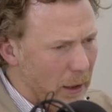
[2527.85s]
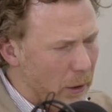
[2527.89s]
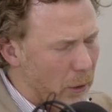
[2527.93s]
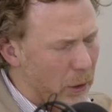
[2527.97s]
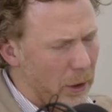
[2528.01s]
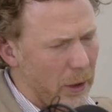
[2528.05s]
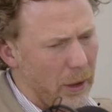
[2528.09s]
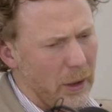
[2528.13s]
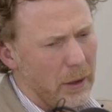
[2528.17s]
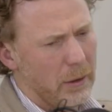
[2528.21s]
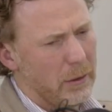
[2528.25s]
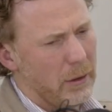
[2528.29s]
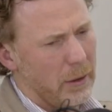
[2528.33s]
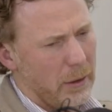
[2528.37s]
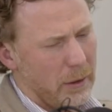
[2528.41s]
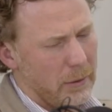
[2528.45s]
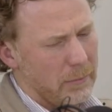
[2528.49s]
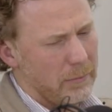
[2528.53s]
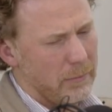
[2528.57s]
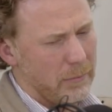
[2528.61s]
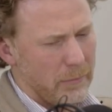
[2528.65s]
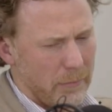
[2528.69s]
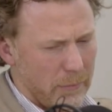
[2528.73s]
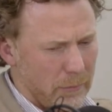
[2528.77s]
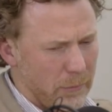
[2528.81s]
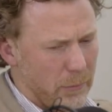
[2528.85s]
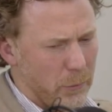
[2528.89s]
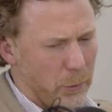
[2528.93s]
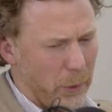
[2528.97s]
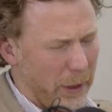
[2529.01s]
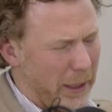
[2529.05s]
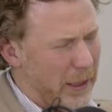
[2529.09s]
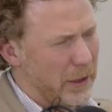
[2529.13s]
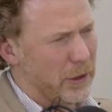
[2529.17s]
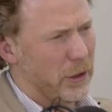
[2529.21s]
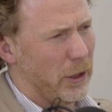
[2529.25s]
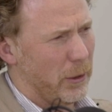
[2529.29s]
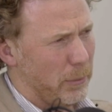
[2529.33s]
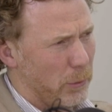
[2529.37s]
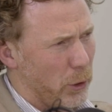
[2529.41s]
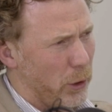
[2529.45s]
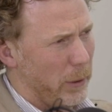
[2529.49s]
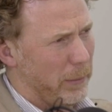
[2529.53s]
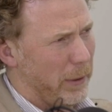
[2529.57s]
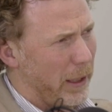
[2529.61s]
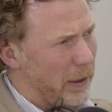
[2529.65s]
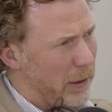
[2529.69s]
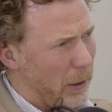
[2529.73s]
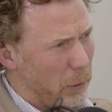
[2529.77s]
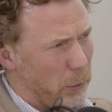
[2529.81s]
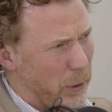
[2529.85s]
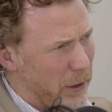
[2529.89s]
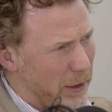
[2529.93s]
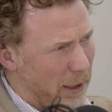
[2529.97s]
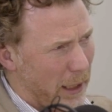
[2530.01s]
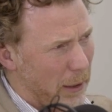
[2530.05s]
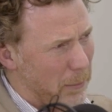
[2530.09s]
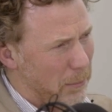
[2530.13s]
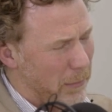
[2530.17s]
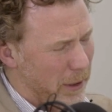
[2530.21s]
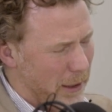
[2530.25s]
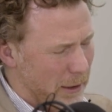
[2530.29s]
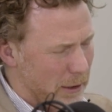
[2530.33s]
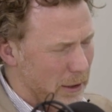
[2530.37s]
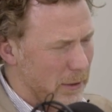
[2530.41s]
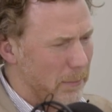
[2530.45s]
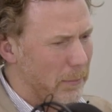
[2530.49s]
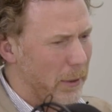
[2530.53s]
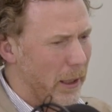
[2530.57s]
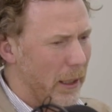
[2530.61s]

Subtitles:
Or we can talk more about what that means.